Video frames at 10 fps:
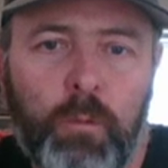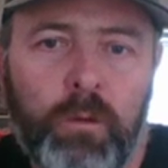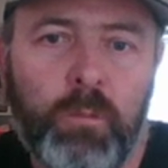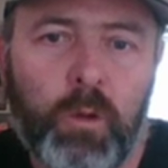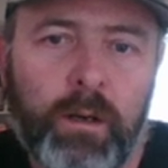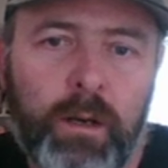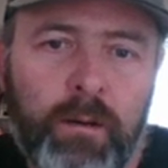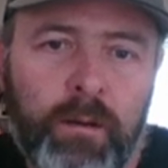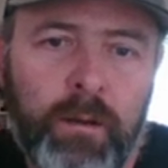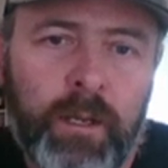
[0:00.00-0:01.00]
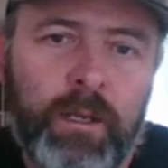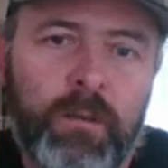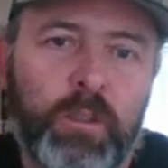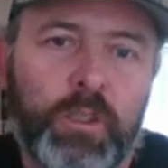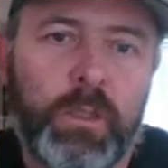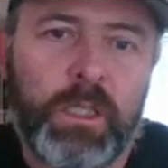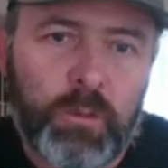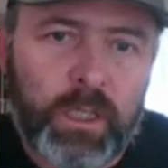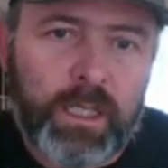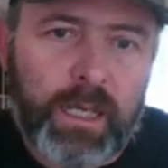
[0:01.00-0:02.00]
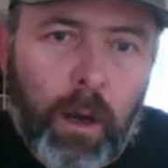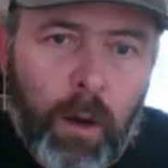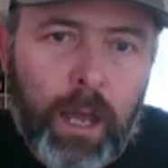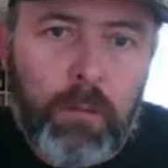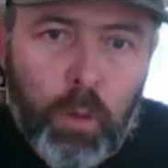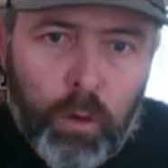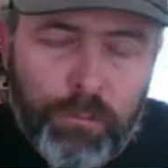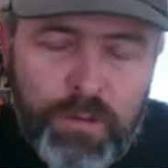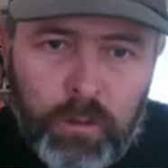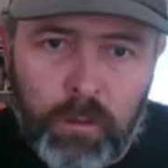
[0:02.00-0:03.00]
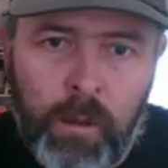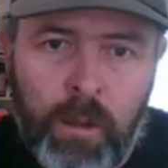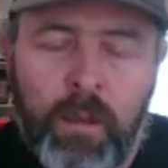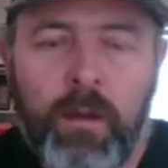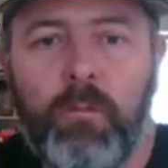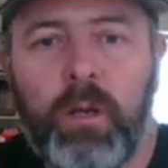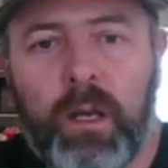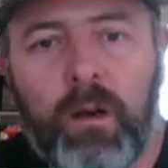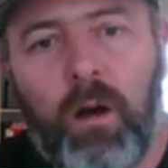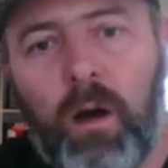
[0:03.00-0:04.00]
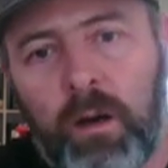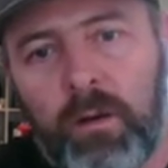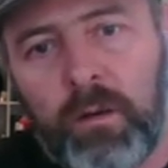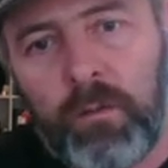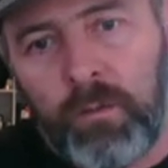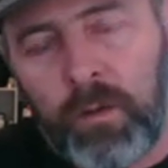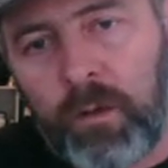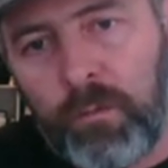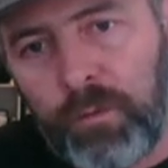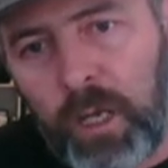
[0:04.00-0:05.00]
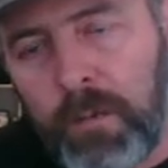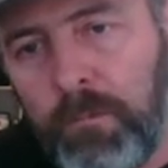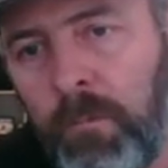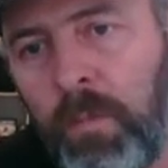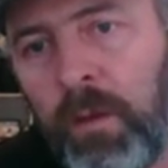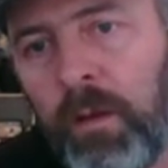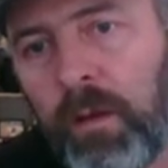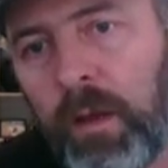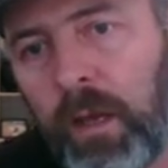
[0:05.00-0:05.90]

chamber with more air, which means we can now add more fuel, and we get a hotter flame